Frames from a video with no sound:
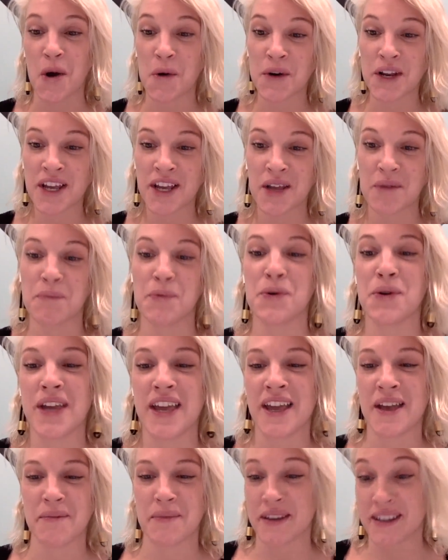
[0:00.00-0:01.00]
coding
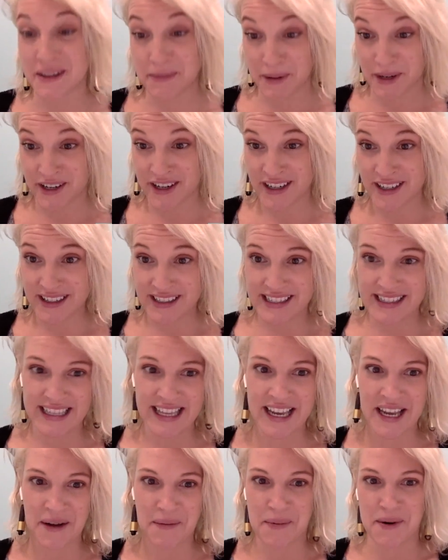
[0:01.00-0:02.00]
bootcamp experience
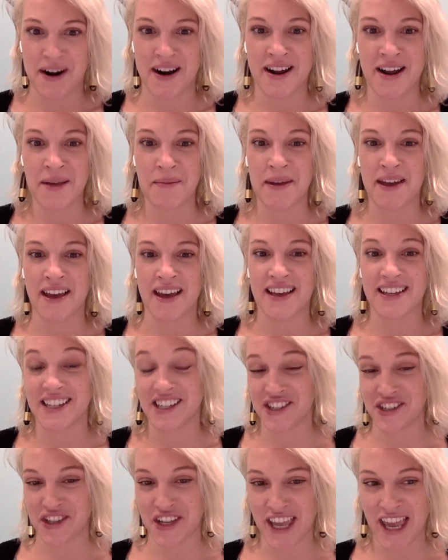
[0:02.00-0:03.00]
like Prime
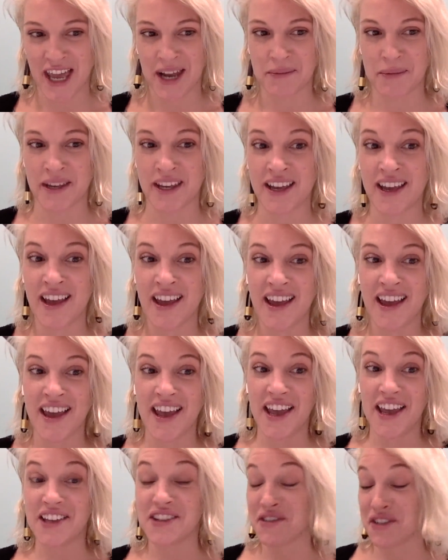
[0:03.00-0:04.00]
Digital Academy
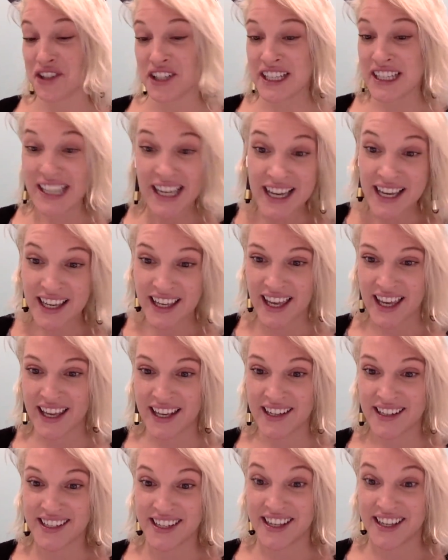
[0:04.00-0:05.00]
is really like,
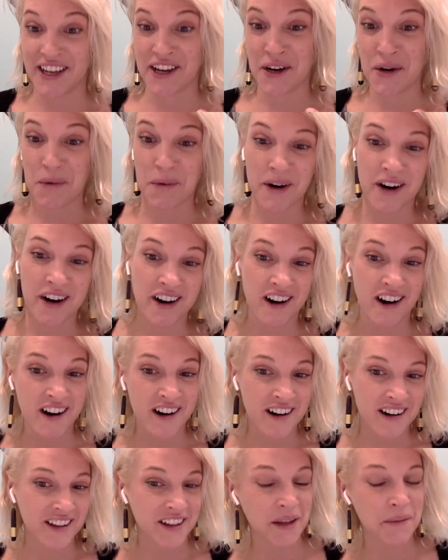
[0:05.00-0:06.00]
and to hear where
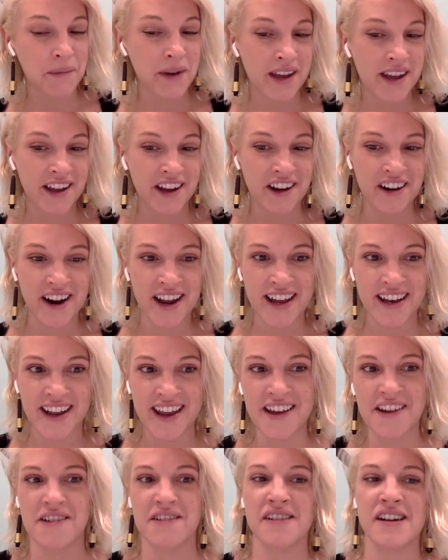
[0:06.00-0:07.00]
our alumni are at
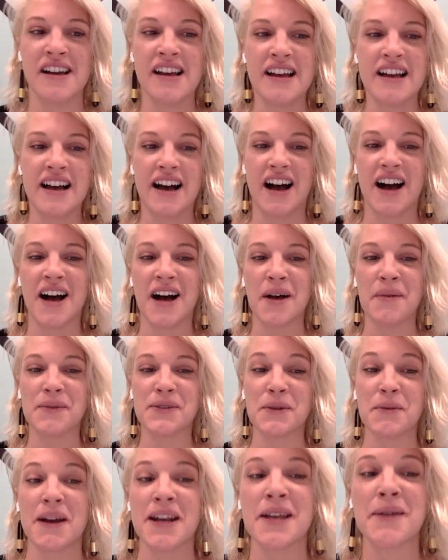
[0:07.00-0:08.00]
now.
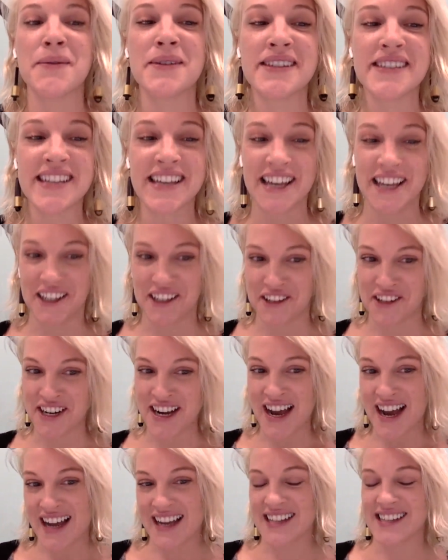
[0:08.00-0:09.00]
So my name is
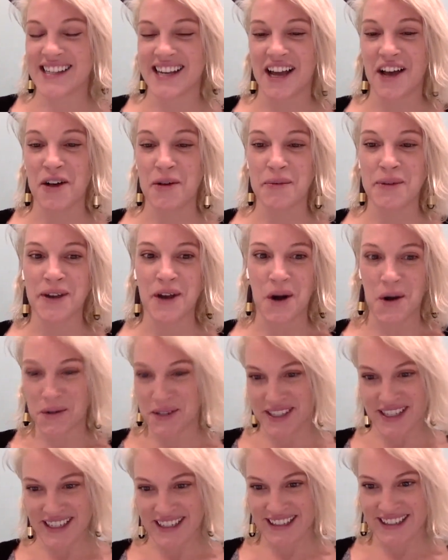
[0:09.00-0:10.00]
Hillary Hines, and I'll be
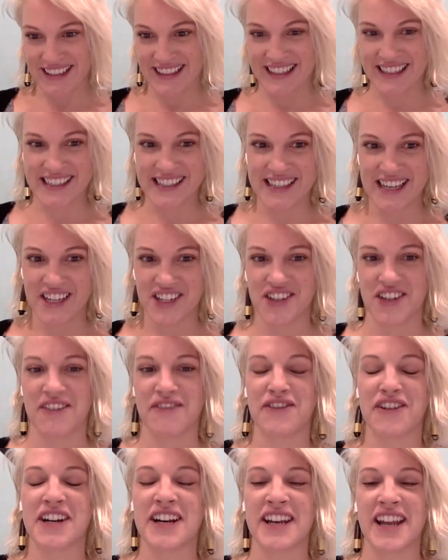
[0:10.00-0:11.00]
hosting the
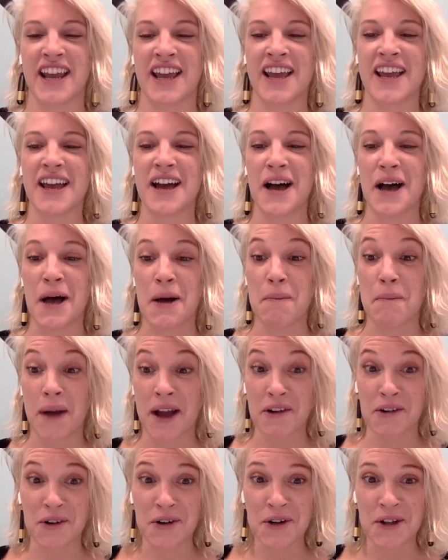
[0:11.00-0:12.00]
discussion for today.
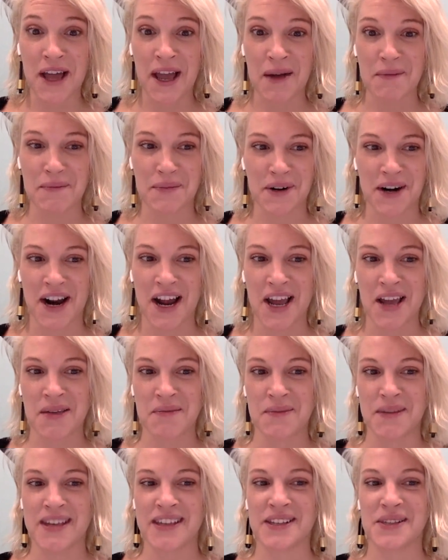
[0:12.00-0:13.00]
My role at
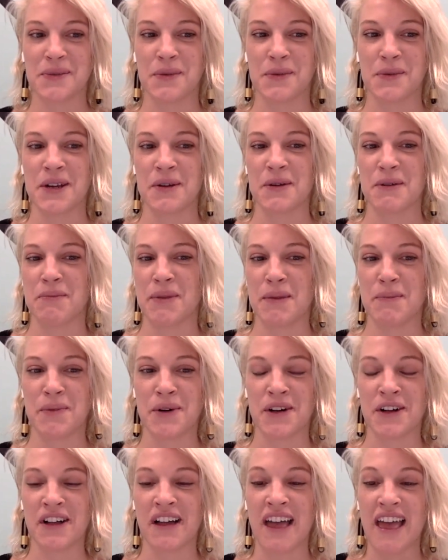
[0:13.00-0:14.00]
Prime is working with
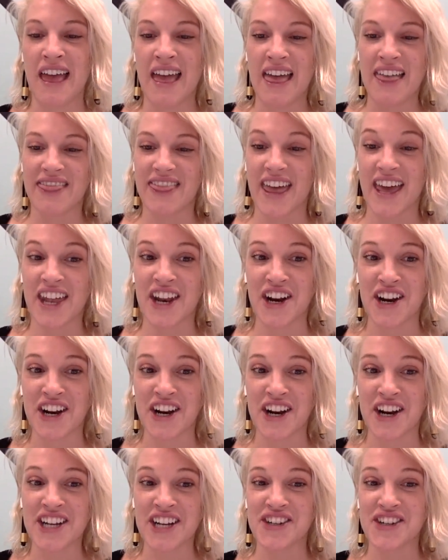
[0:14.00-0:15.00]
people that
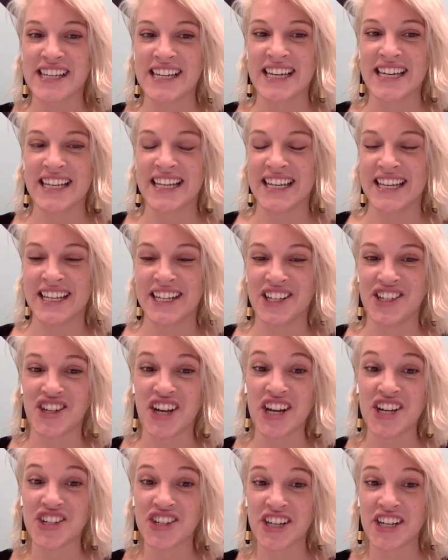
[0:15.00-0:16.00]
are interested in
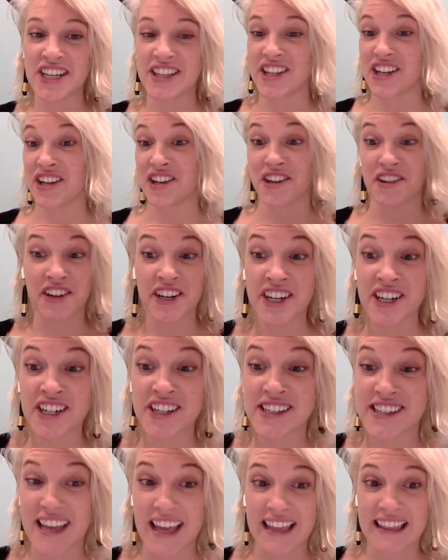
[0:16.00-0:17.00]
changing their
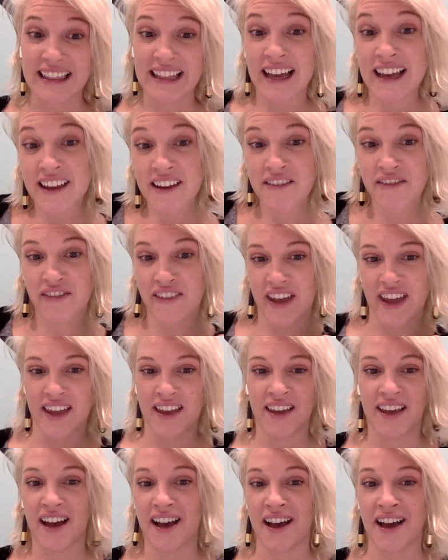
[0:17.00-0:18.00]
careers and life
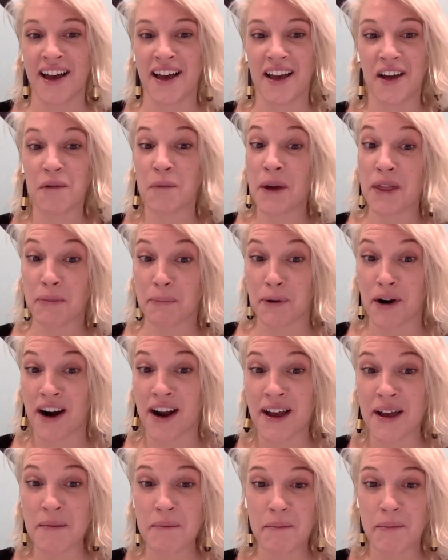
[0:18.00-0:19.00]
with
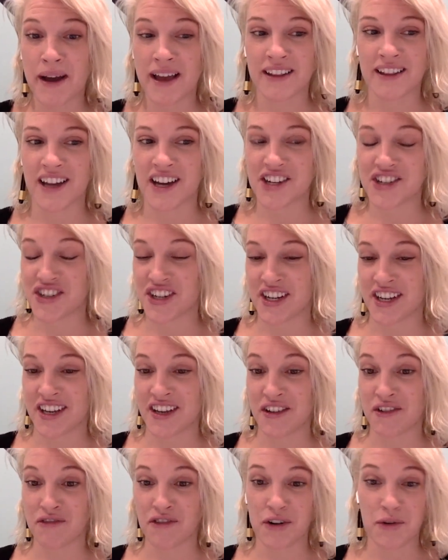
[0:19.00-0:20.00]
Prime by
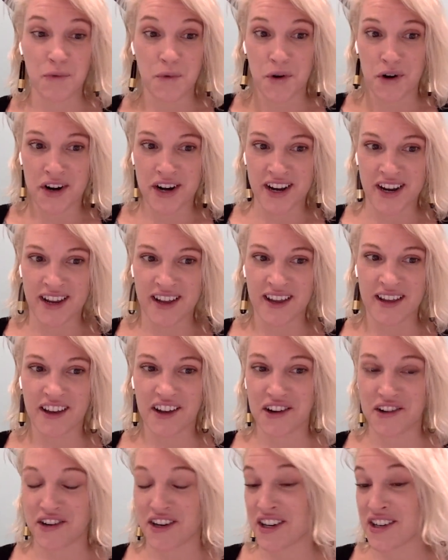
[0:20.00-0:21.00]
launching rewarding
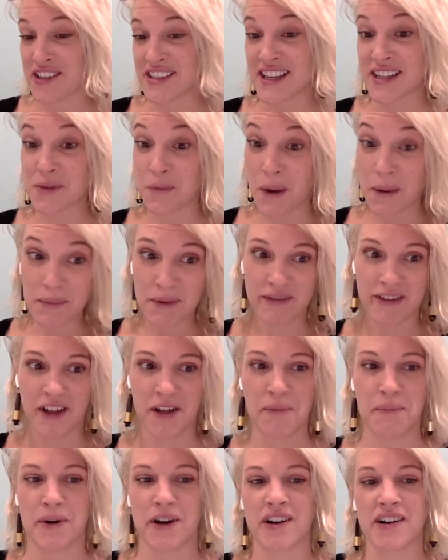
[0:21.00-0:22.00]
careers as web
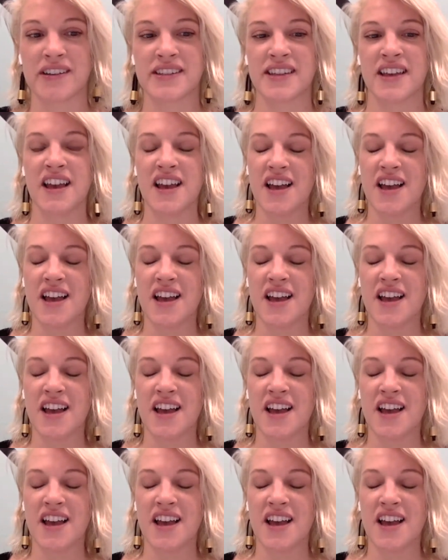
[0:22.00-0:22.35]
developers.